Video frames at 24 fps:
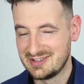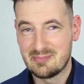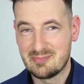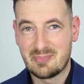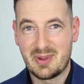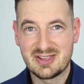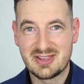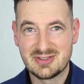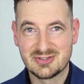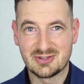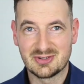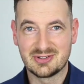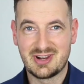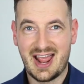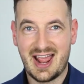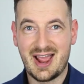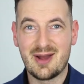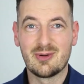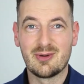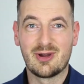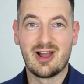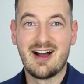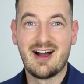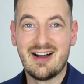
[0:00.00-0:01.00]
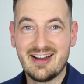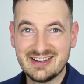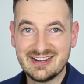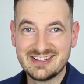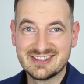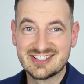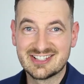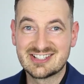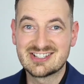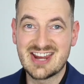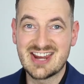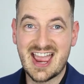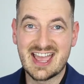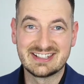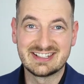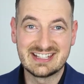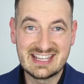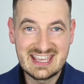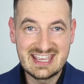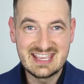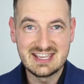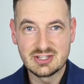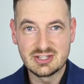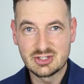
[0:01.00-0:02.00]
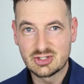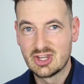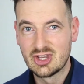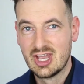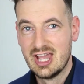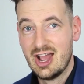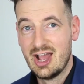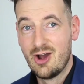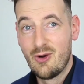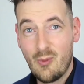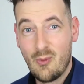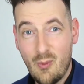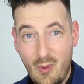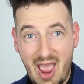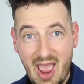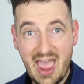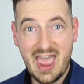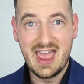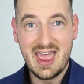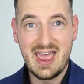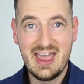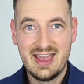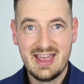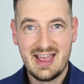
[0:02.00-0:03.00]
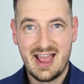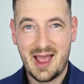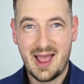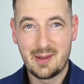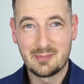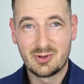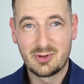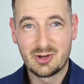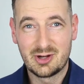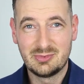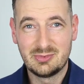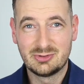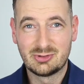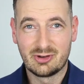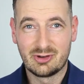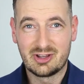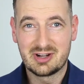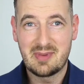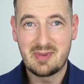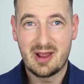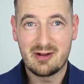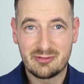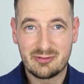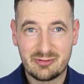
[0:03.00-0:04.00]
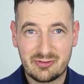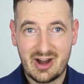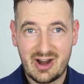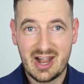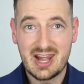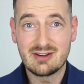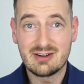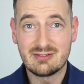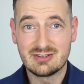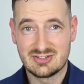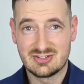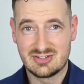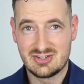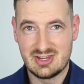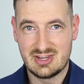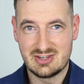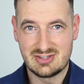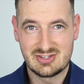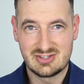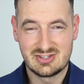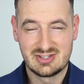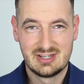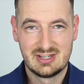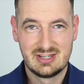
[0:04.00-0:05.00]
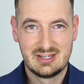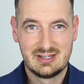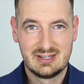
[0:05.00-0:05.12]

depends on how kind Chad is, where I'm going to be talking about fragrances,